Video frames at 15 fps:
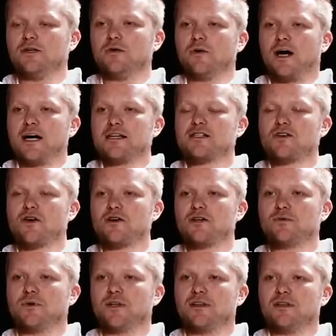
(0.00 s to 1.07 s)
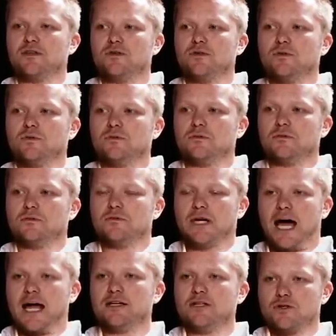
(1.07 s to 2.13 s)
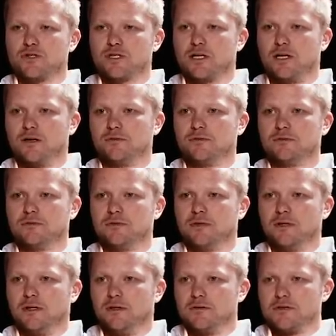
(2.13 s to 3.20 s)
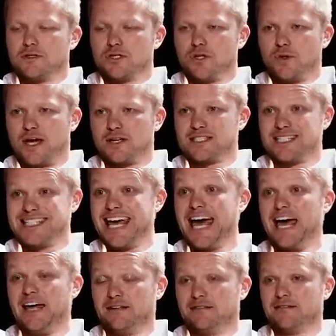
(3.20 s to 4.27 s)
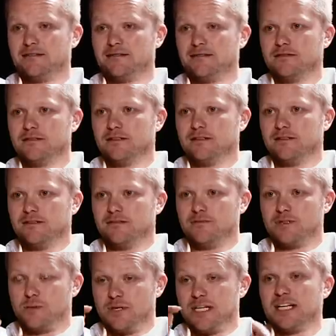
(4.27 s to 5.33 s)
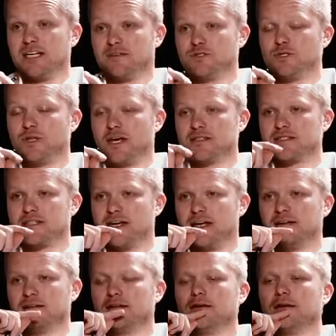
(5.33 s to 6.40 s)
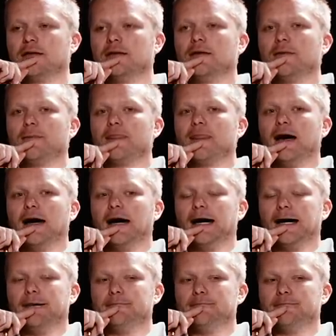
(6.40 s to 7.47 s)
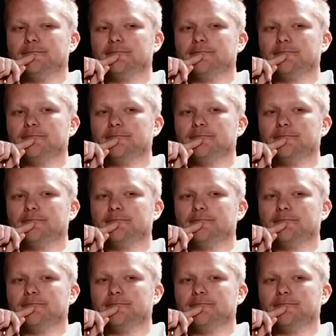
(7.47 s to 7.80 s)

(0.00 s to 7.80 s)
you i started yeah. with you nine years ago yeah it's 2010 was the beginning of 2010. Um,